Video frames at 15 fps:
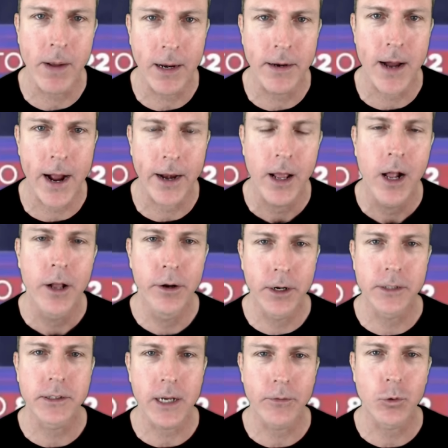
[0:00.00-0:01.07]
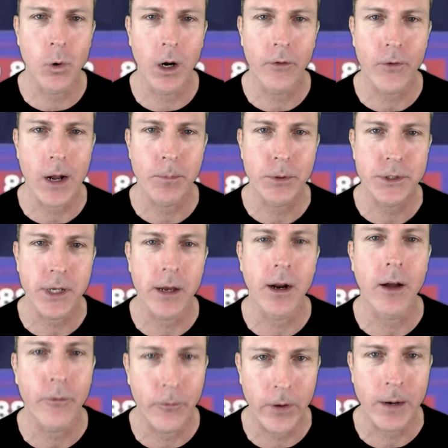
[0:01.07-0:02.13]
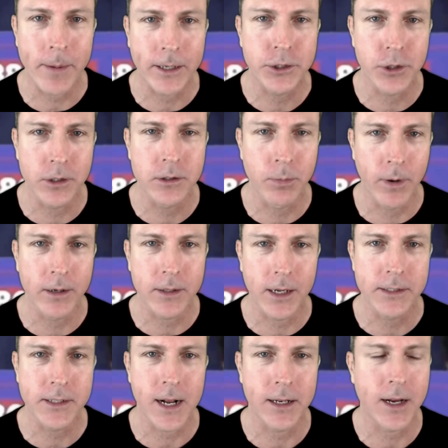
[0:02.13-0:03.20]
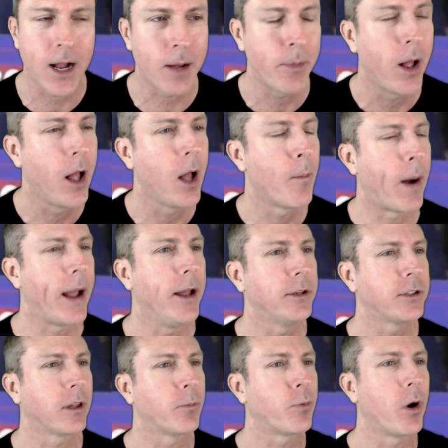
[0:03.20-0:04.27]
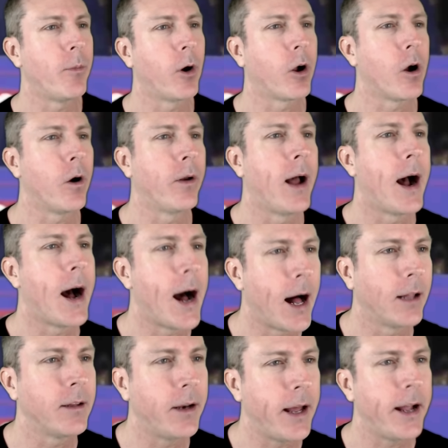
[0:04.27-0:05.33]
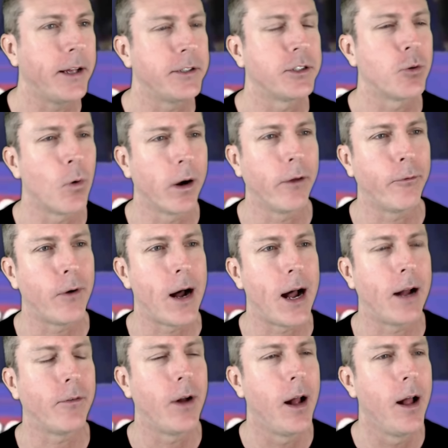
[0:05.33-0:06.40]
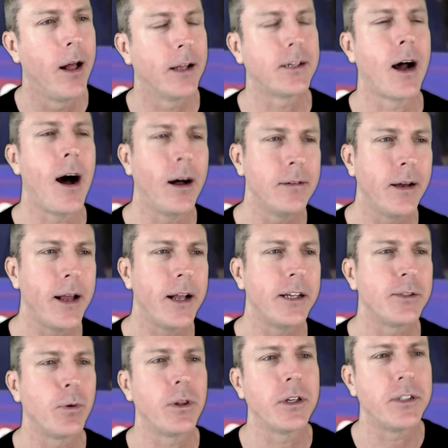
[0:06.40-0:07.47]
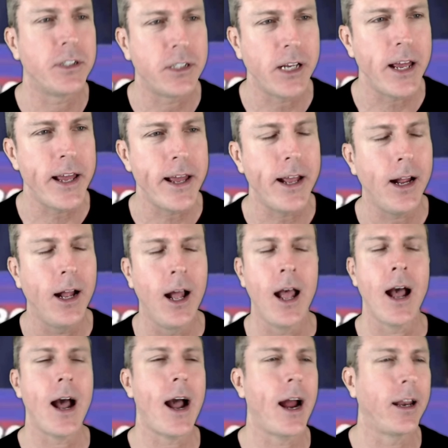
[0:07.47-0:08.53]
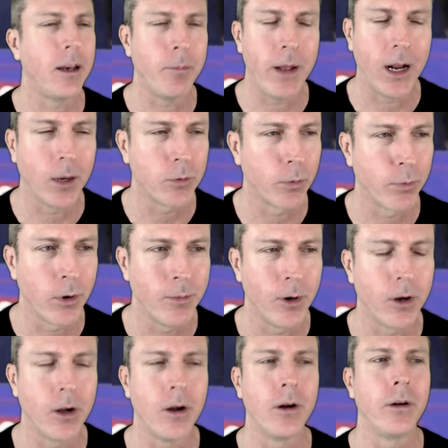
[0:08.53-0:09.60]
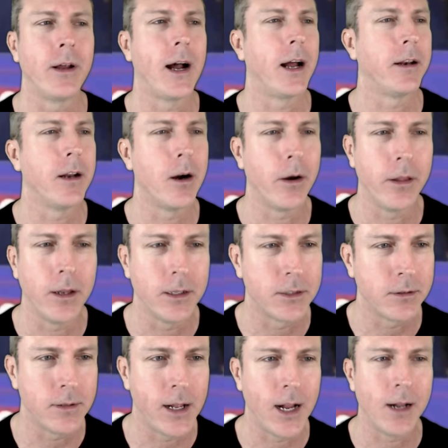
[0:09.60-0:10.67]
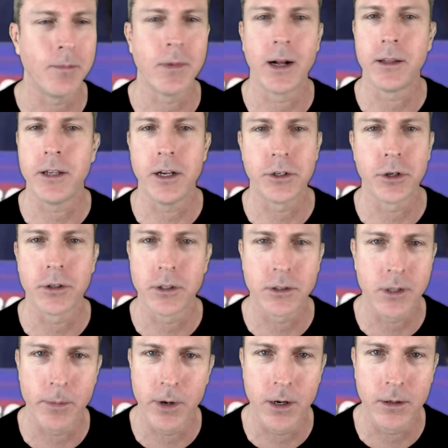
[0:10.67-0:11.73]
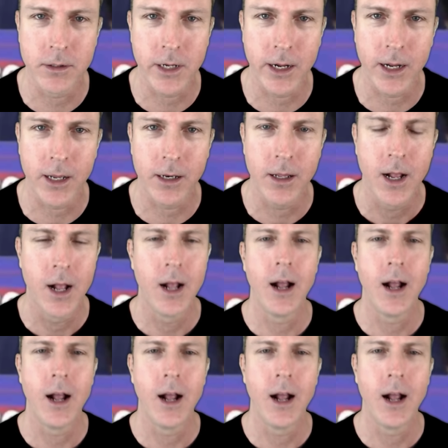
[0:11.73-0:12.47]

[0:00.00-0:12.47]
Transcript: midnight, you can save 25% off of any of my shirts at markdice.com by using the promo code HOLIDAYZ25. It's HOLIDAYS with a Z I didn't make up the promo code. I know that it's lame. My t-shirt distributor did.